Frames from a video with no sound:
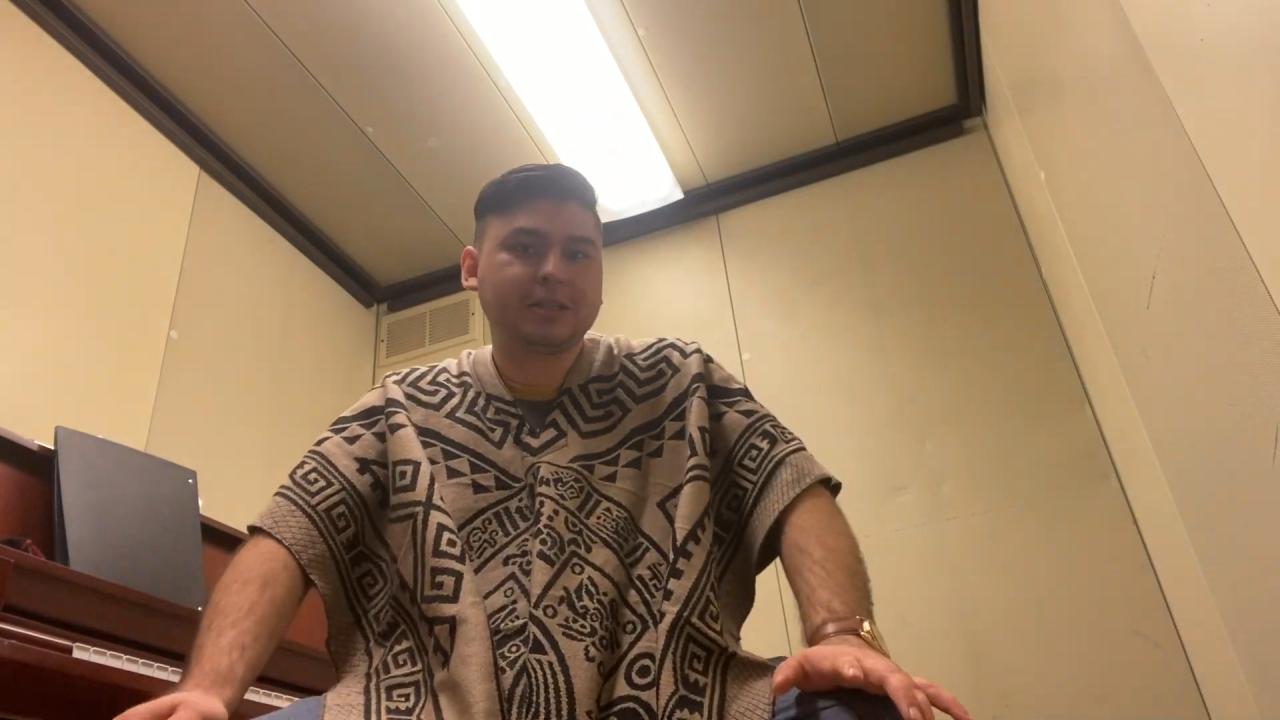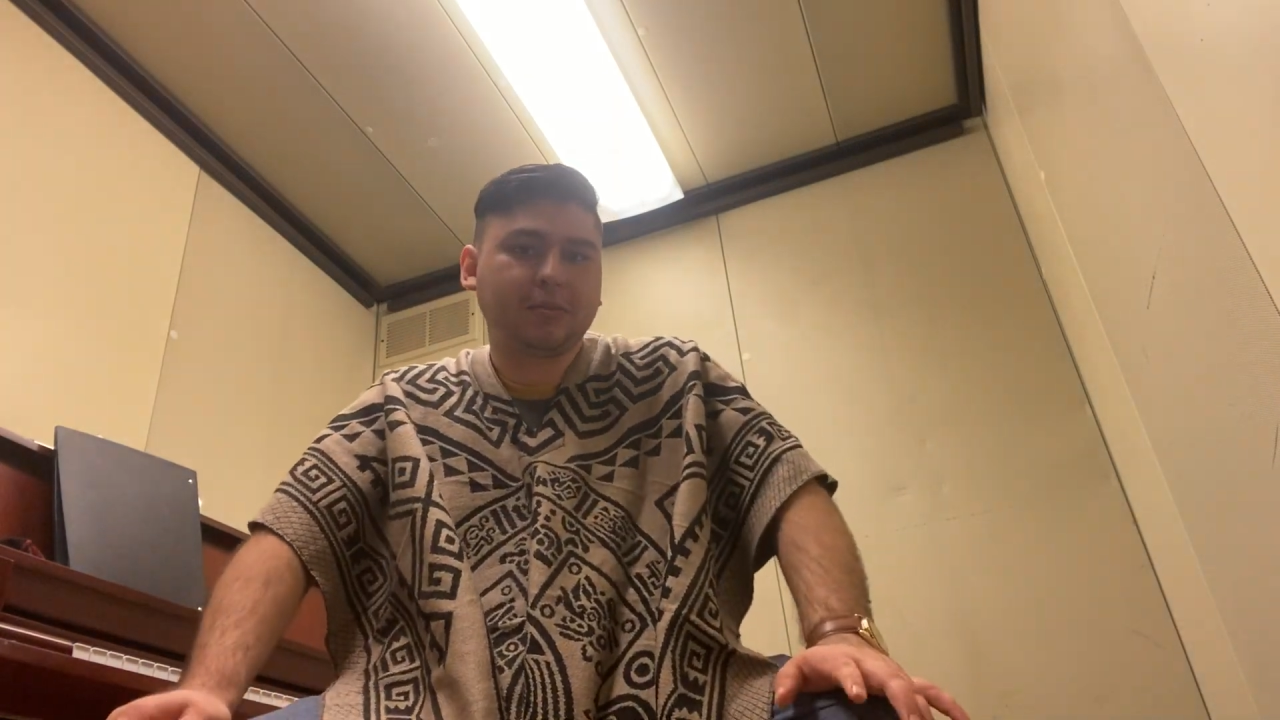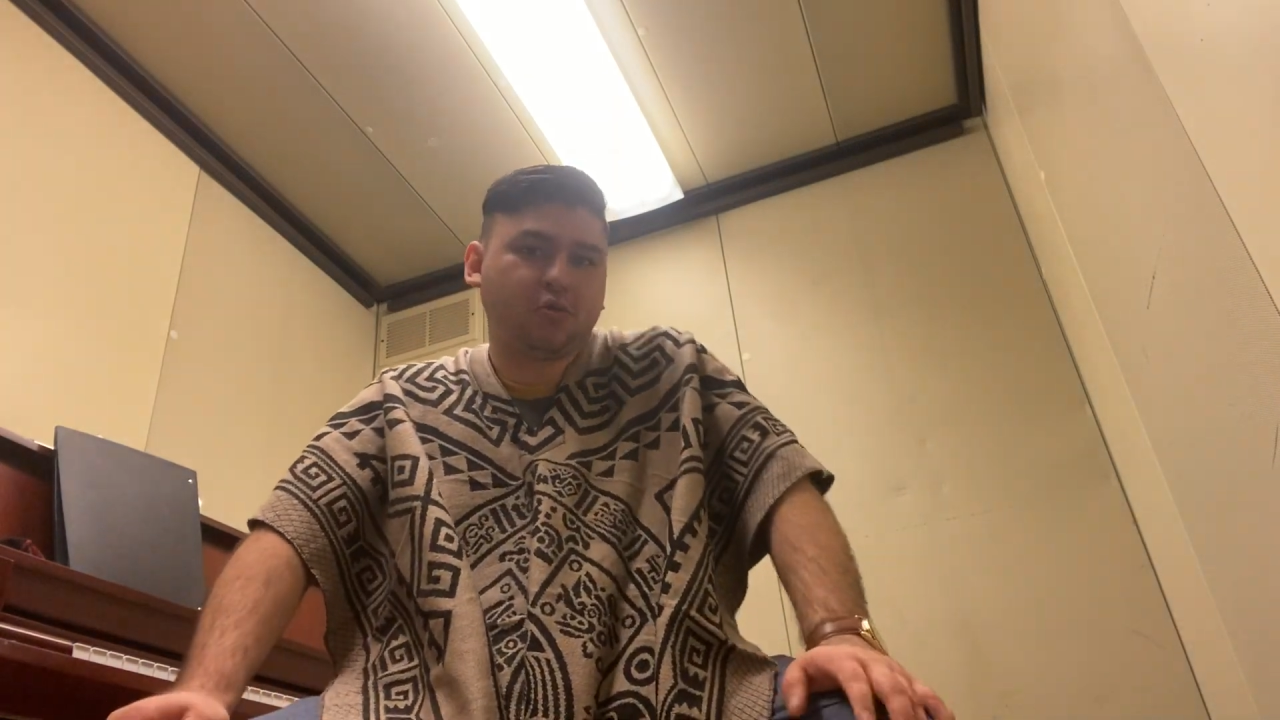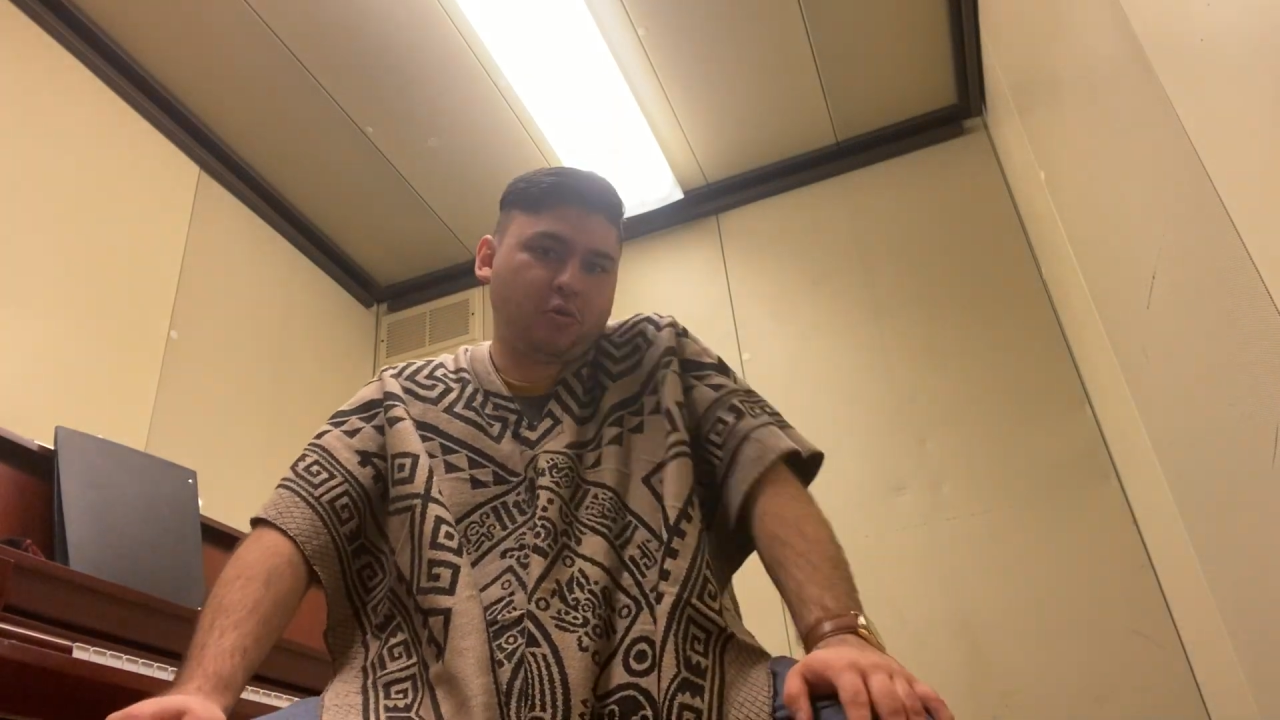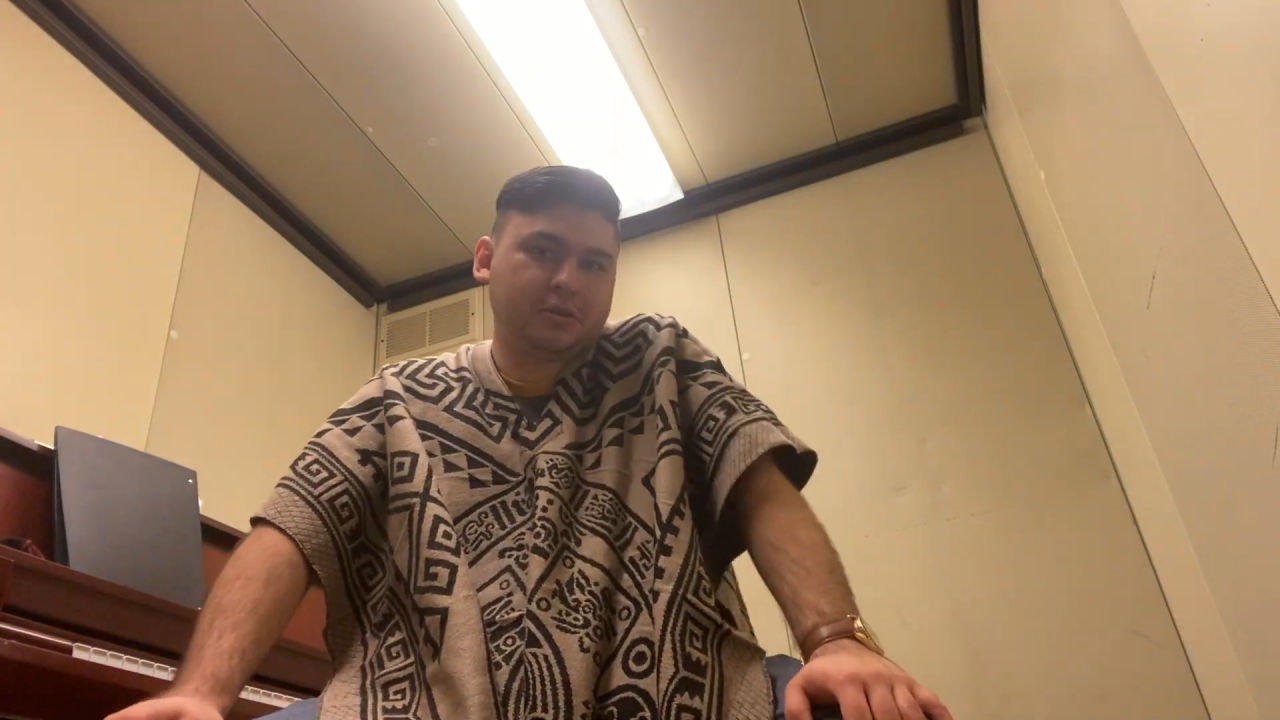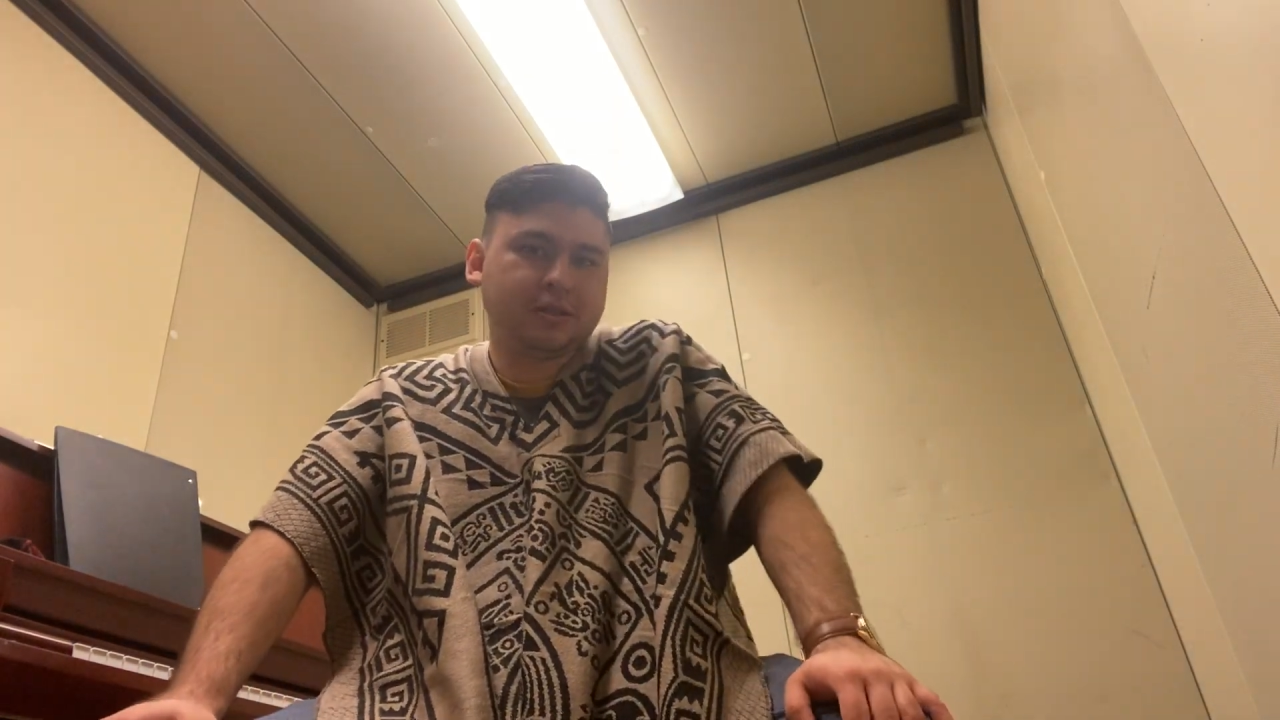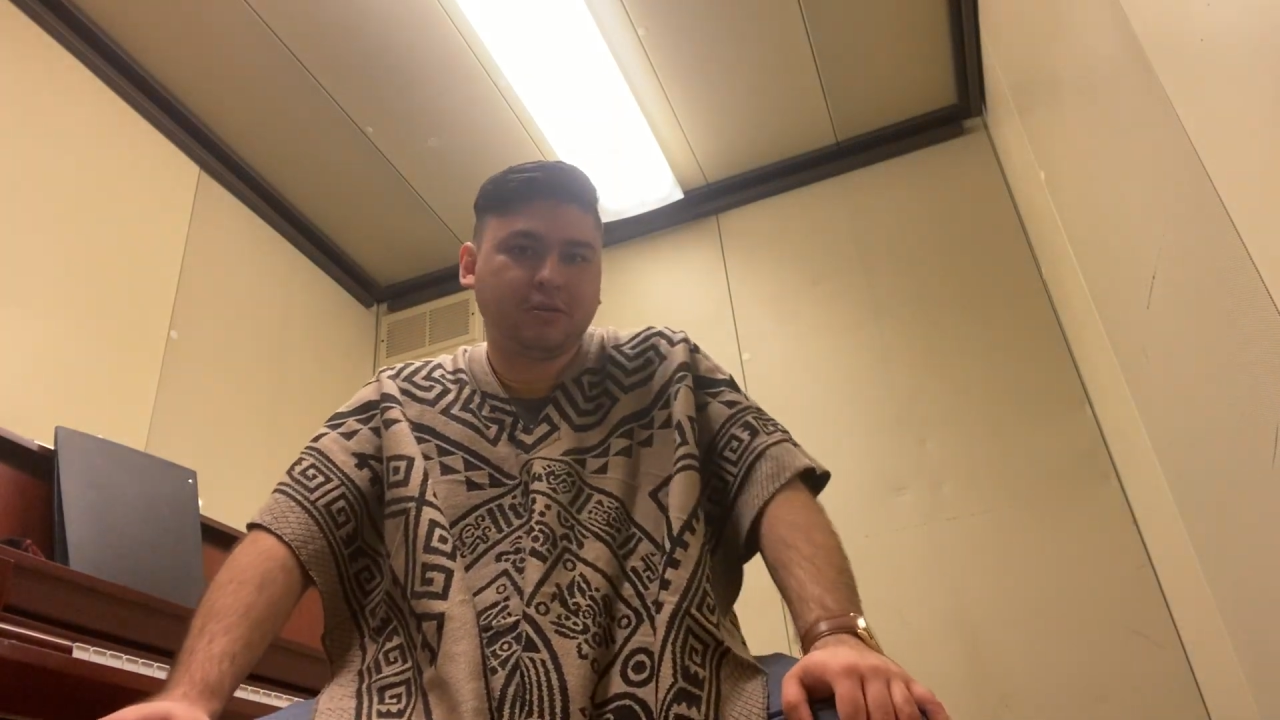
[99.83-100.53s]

time chords